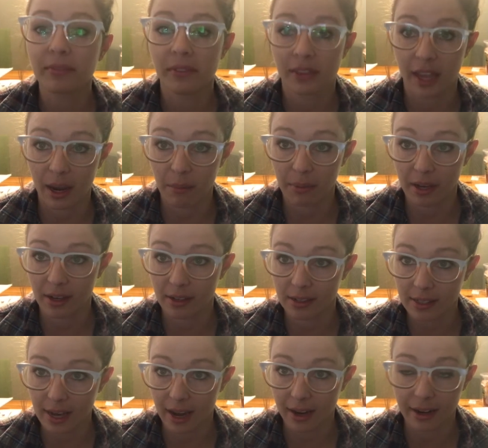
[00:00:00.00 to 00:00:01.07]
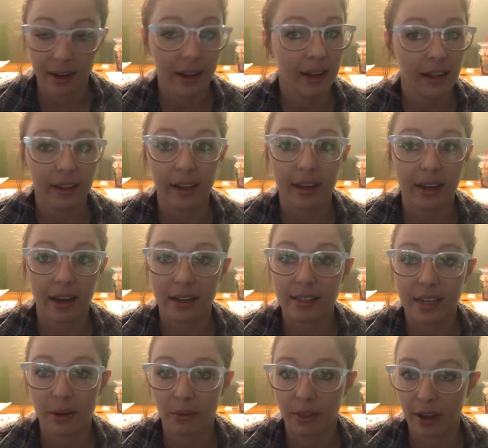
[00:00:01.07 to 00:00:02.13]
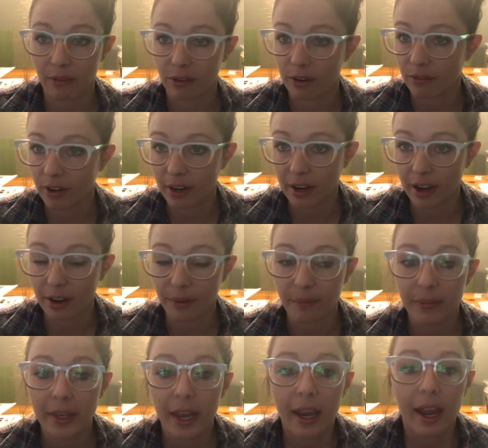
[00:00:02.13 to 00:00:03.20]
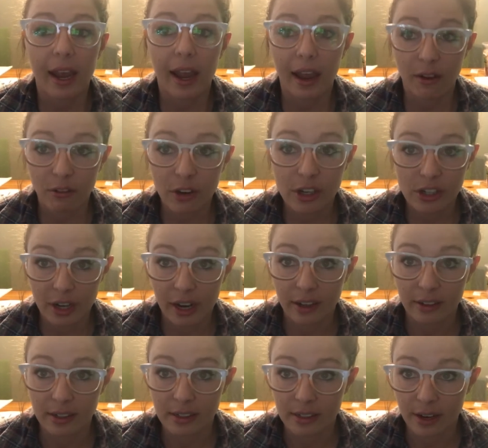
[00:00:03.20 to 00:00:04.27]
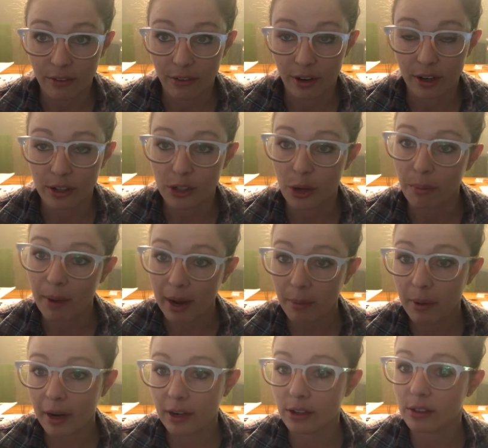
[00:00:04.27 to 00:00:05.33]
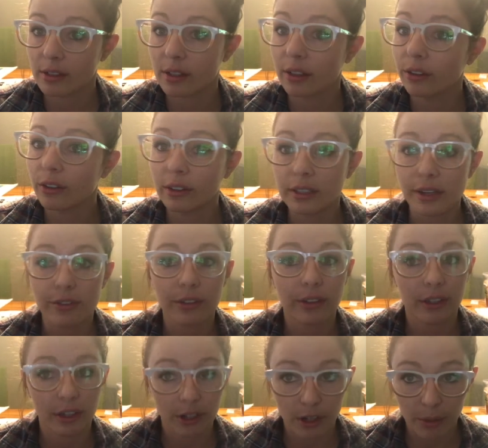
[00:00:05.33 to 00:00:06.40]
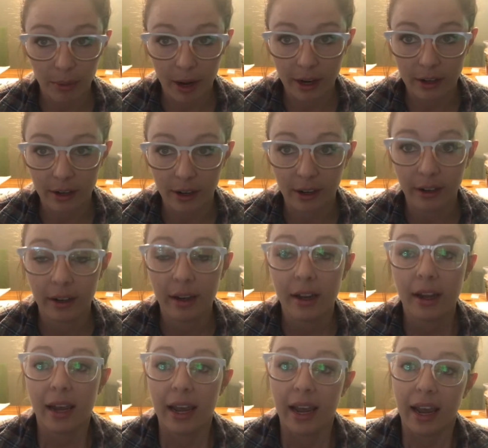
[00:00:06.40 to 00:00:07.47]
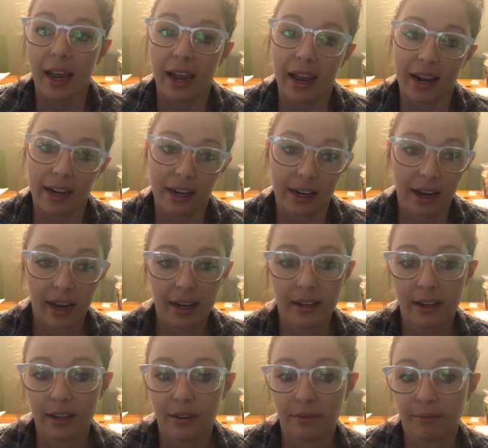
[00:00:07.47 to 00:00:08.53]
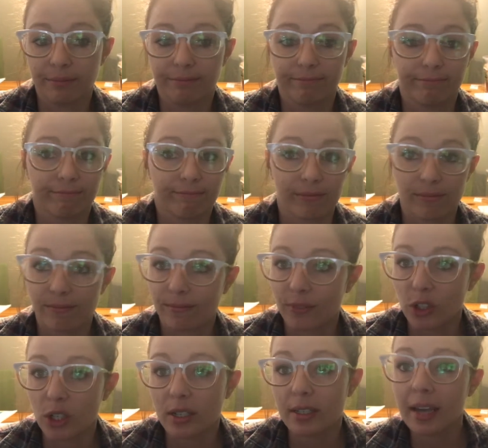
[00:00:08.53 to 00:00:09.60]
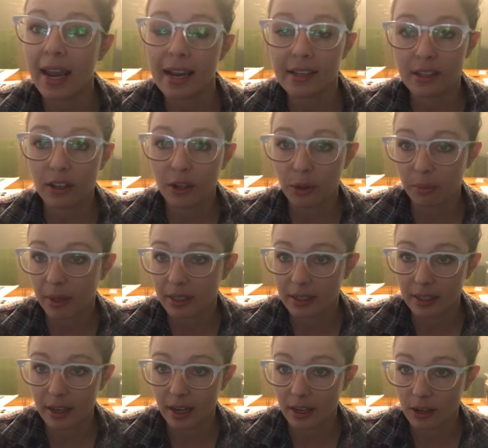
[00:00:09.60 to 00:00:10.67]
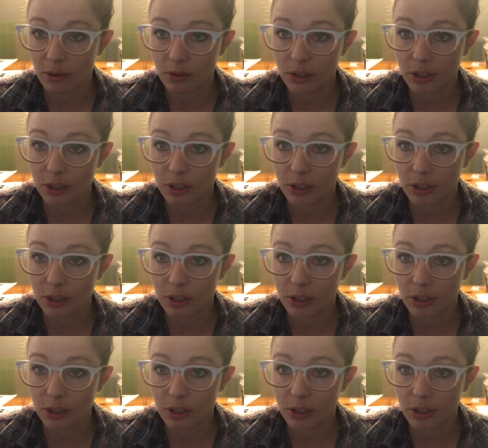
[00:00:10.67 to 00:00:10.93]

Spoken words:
That being said, like I say with every video, every child is different, so my binder is going to look different than your binder, and it kind of just takes a little bit to get used